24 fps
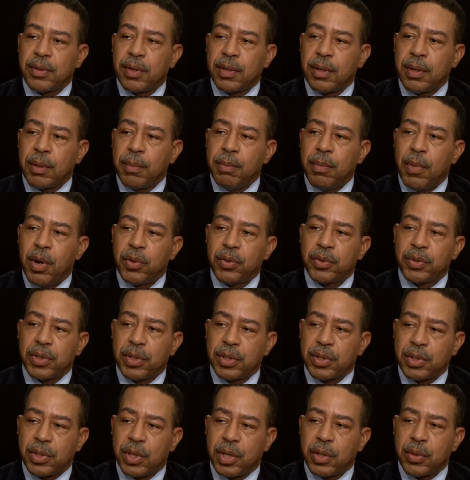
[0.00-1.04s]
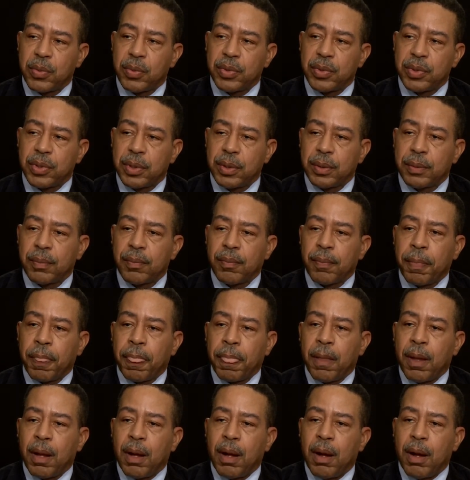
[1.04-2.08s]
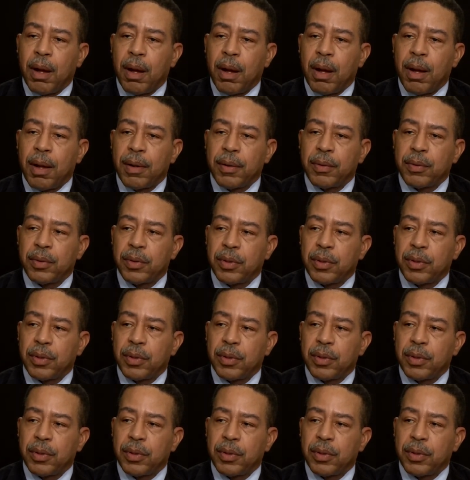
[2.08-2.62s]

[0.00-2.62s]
that are most distinguishing are